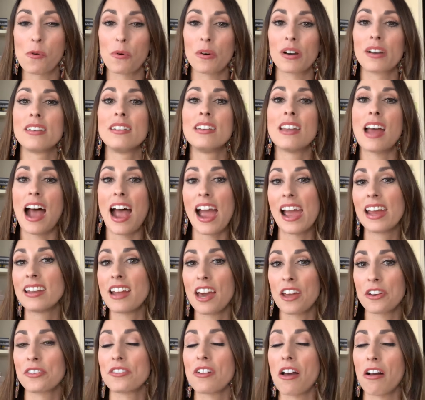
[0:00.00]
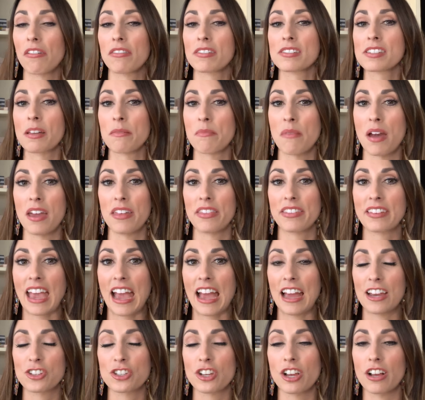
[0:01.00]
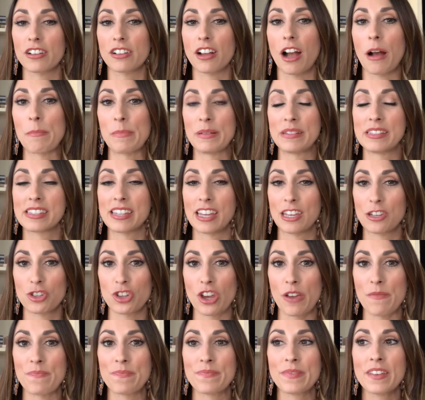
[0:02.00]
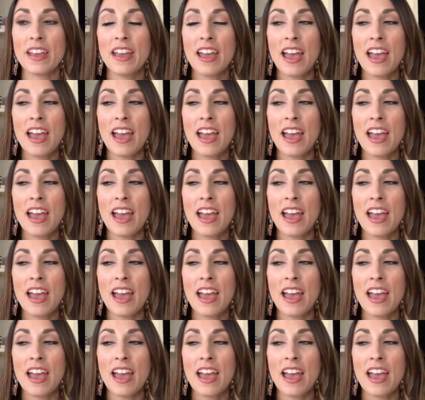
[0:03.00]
or $900 a month cash compensation.